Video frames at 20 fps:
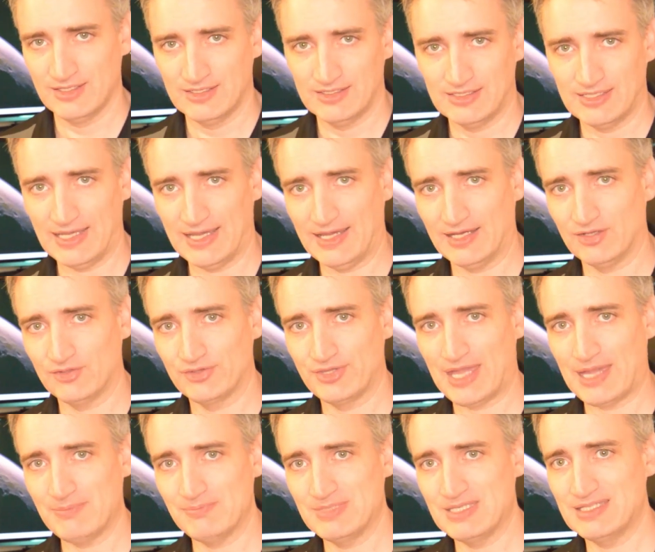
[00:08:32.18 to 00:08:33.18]
Now
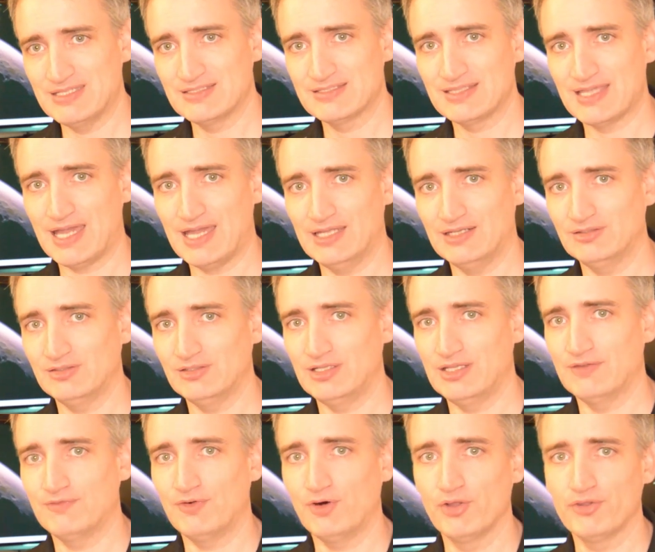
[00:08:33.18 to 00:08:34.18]
that means that
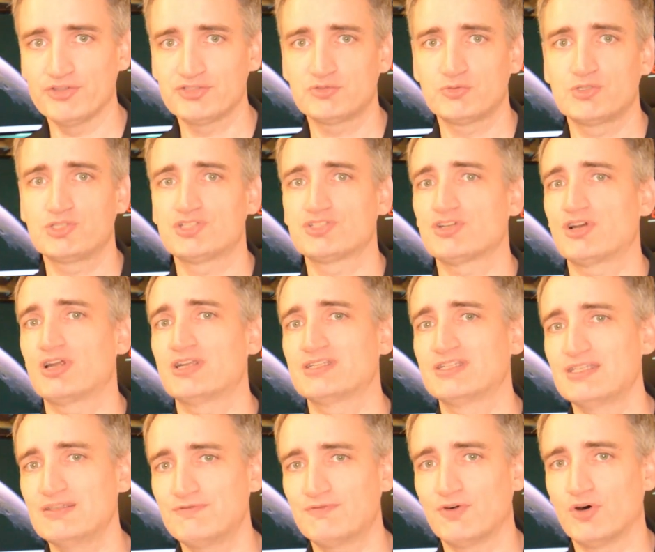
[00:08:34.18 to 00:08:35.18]
if all the switches are at
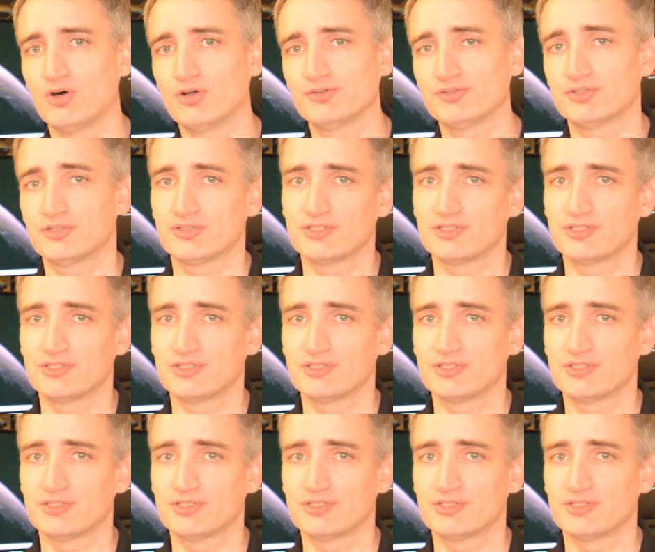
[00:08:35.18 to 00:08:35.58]
default,